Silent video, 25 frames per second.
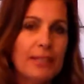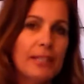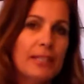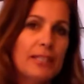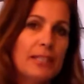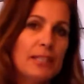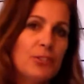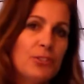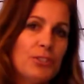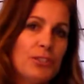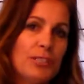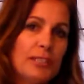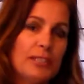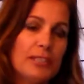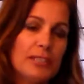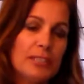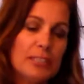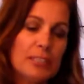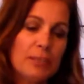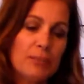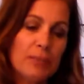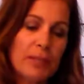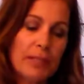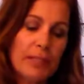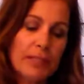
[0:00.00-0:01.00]
And then she
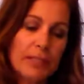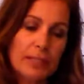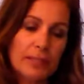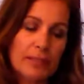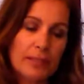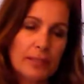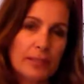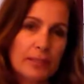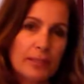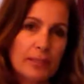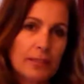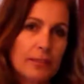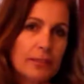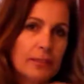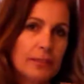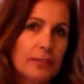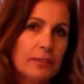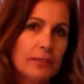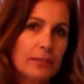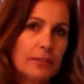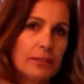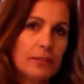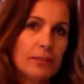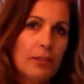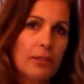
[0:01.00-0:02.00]
spun
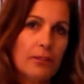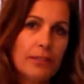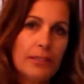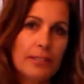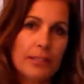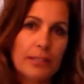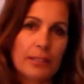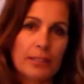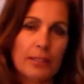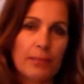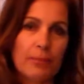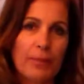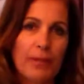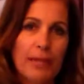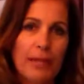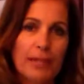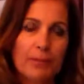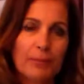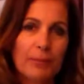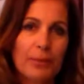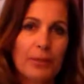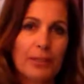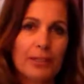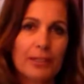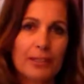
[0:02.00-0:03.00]
a donut in the
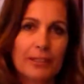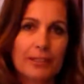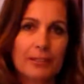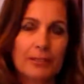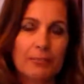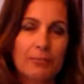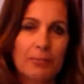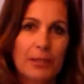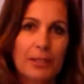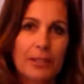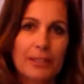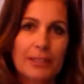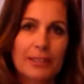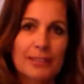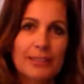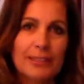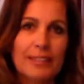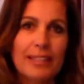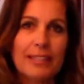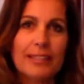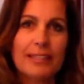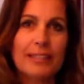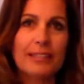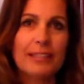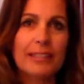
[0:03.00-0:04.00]
back parking
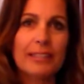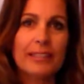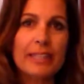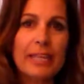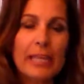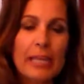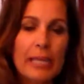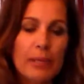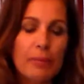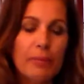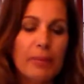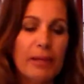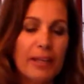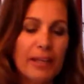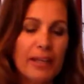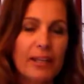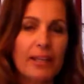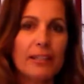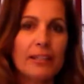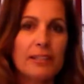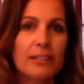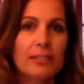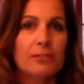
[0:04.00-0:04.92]
lot and came at